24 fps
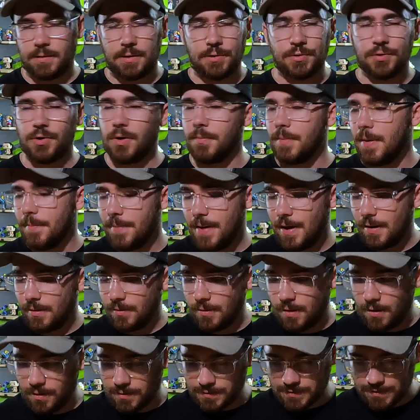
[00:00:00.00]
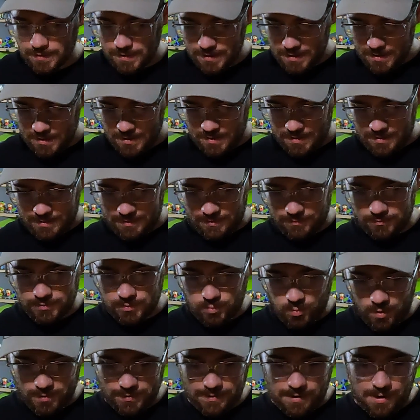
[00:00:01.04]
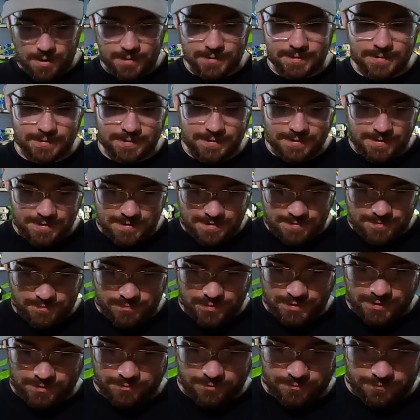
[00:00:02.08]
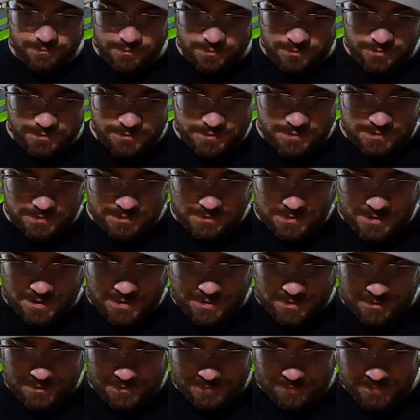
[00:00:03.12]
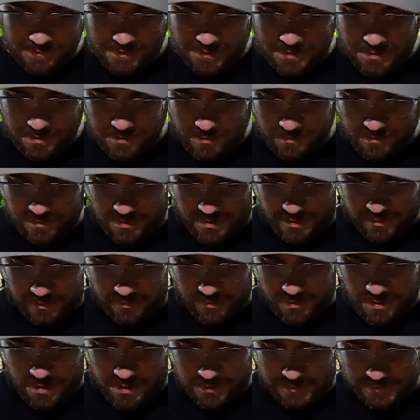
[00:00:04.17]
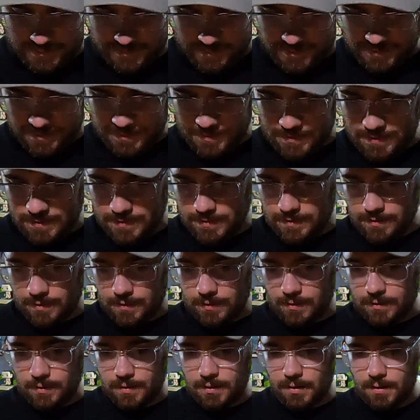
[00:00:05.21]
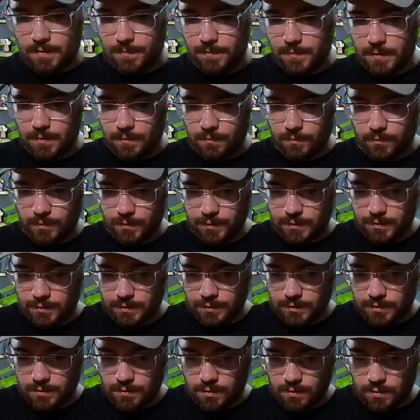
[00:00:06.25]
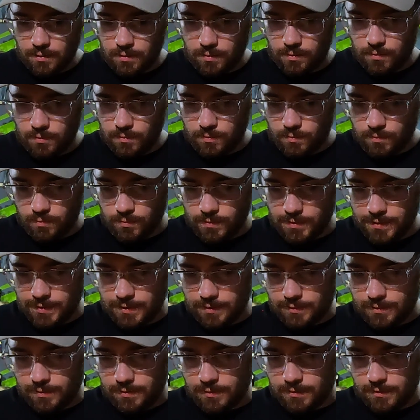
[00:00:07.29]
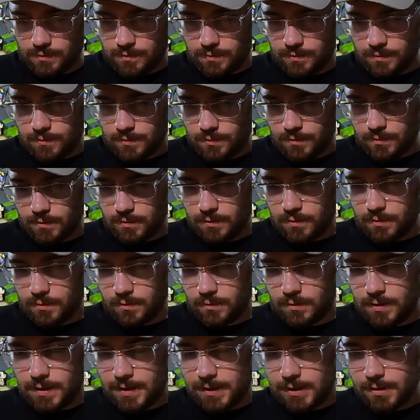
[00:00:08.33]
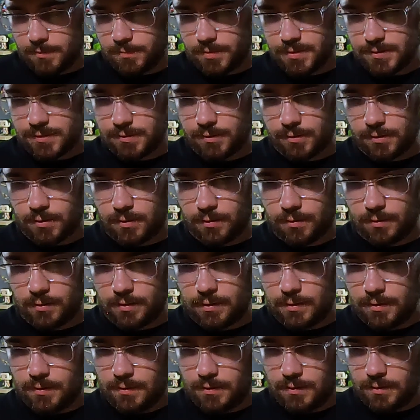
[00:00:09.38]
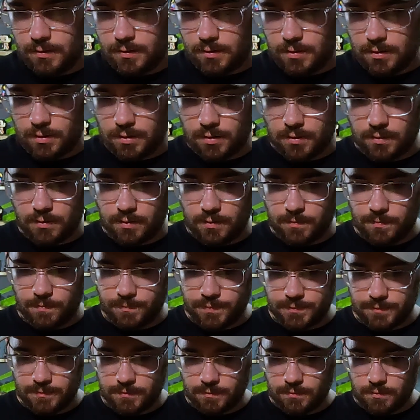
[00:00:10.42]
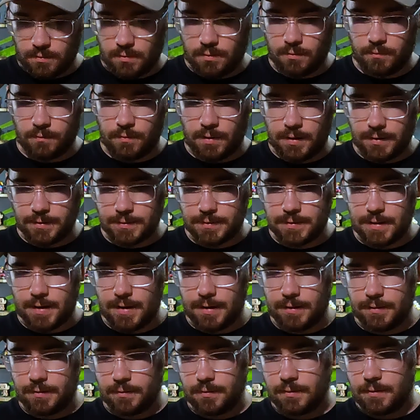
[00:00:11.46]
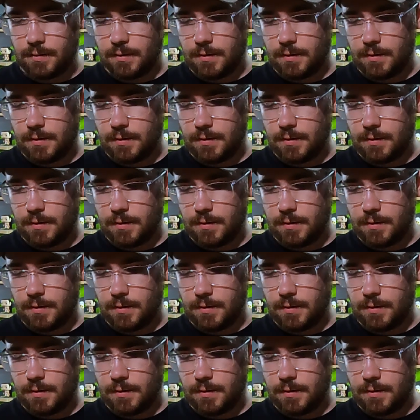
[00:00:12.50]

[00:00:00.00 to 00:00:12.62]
Show my battle logs. It was one loss. But I refuse to end this video on a loss. We're gonna go with Naked Berserker up the right side.